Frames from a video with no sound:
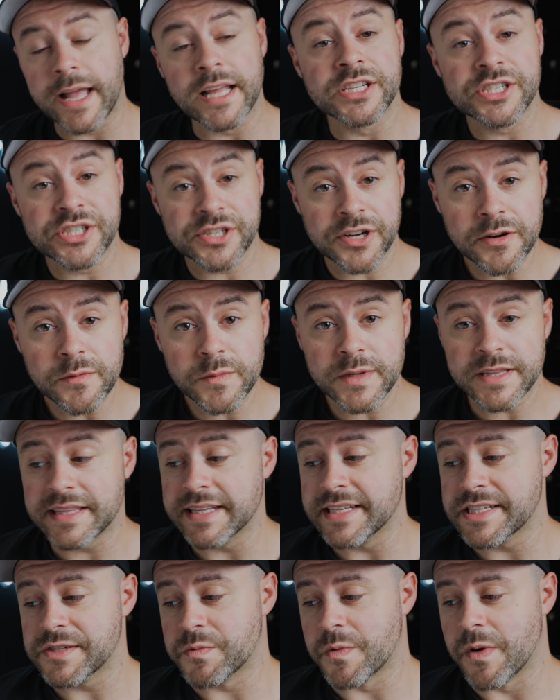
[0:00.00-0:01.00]
concern with
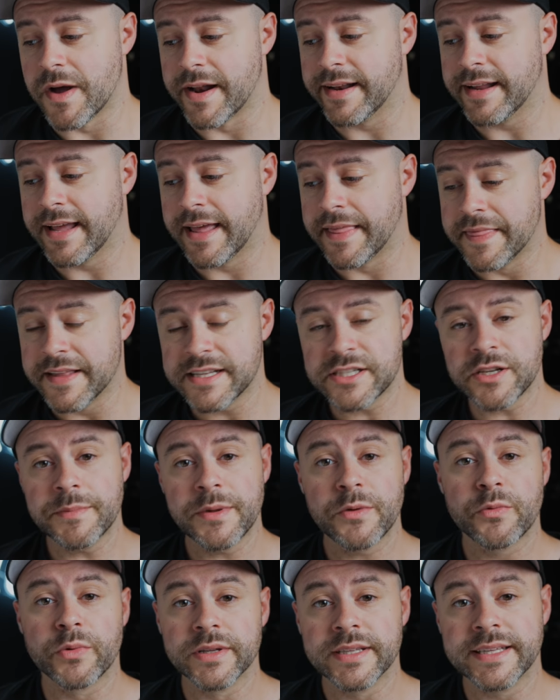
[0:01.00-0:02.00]
this one, and this will
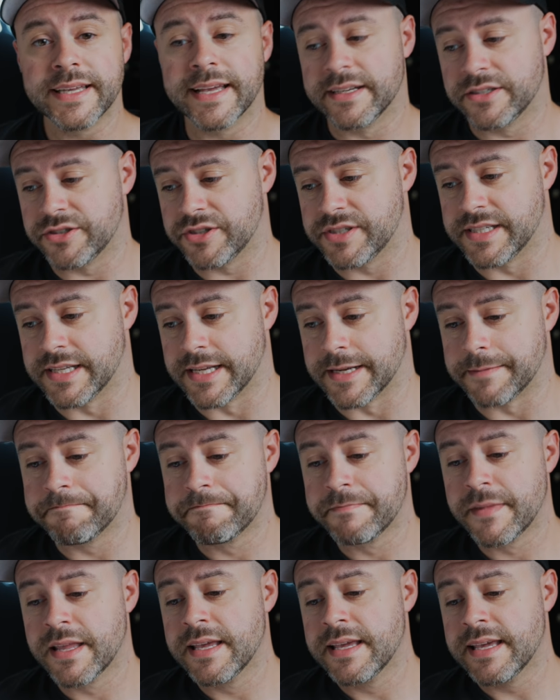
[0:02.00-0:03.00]
be really interesting,
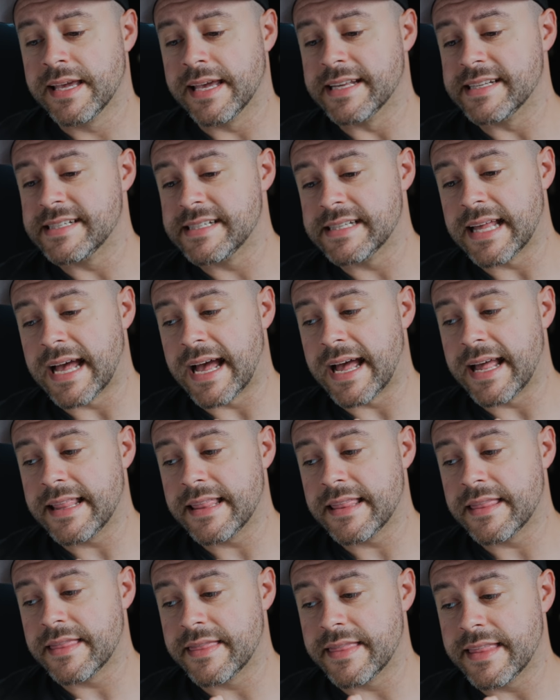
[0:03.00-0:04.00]
is that
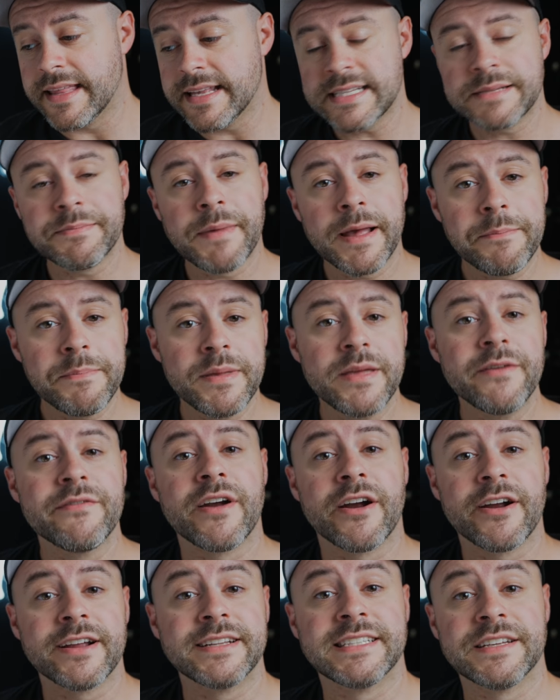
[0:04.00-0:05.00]
this might be
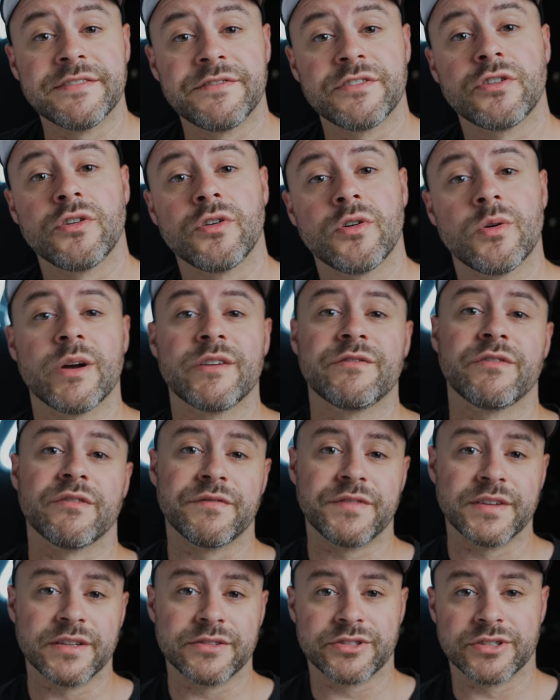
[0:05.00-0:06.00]
very difficult going from
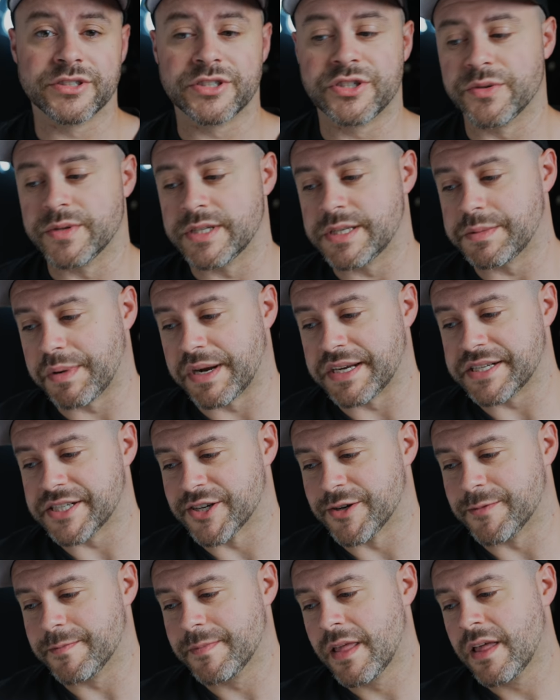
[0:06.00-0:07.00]
filter to
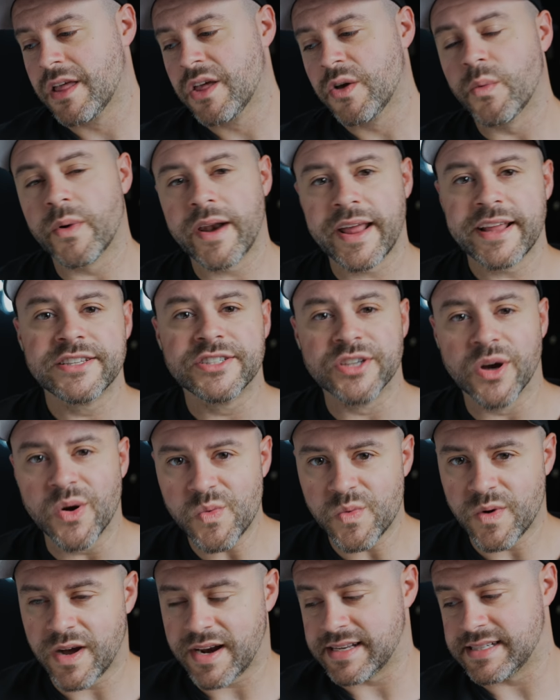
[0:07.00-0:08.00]
espresso. What I
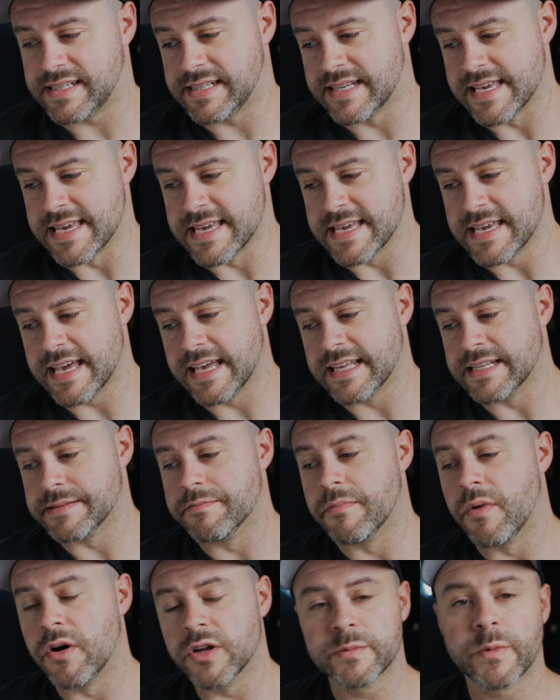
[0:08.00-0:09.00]
don't wanna see is
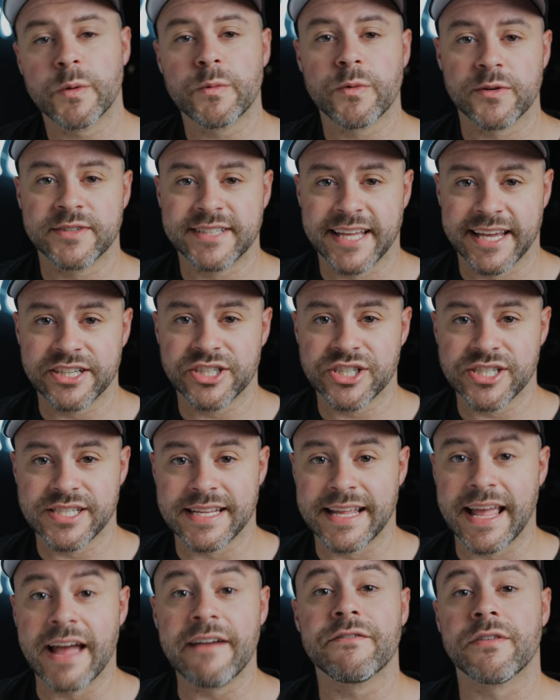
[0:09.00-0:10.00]
multiple rotations
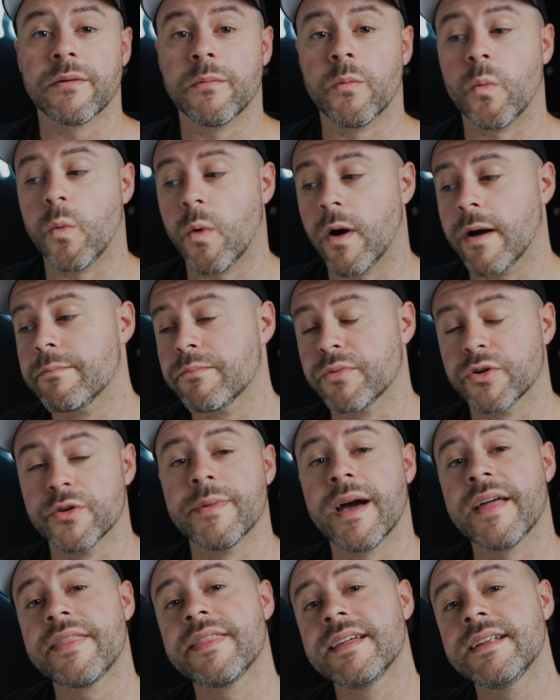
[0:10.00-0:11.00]
to get from one brew
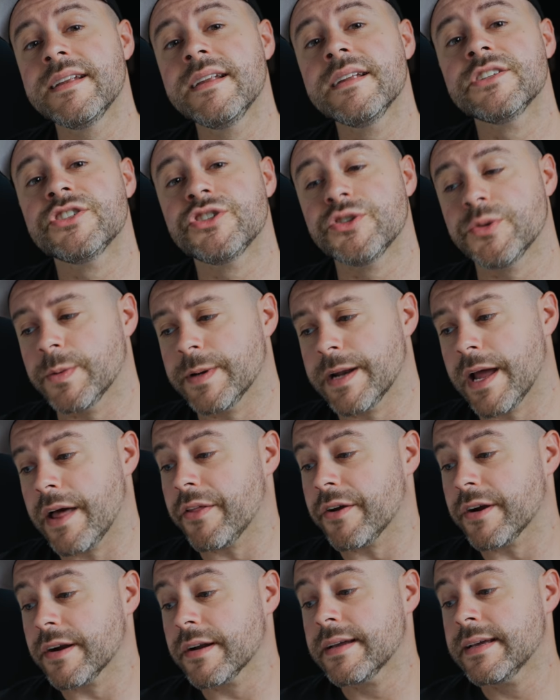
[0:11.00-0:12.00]
method to
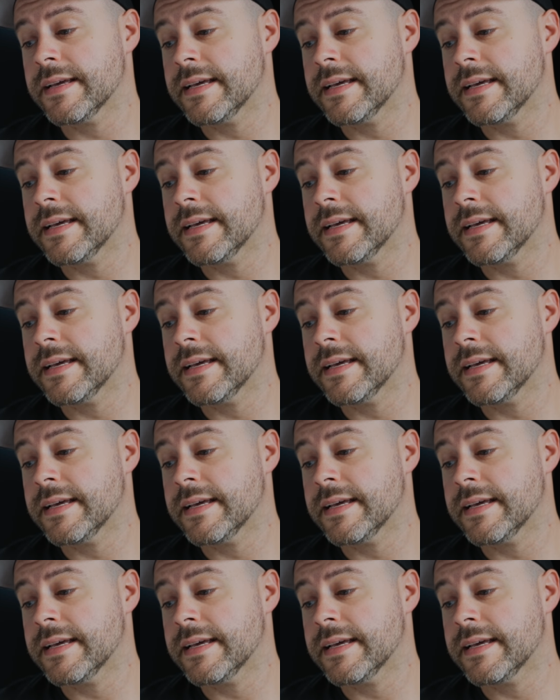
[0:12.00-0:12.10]
another.